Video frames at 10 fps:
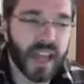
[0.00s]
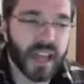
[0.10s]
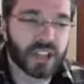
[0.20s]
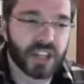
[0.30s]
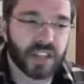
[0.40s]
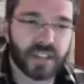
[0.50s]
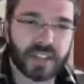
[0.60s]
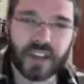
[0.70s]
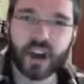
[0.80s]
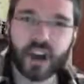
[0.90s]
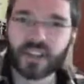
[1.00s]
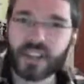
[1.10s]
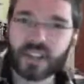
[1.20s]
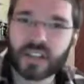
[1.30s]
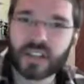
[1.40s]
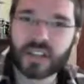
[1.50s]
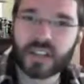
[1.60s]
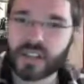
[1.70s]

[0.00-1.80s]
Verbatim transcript: age and the technology at the time,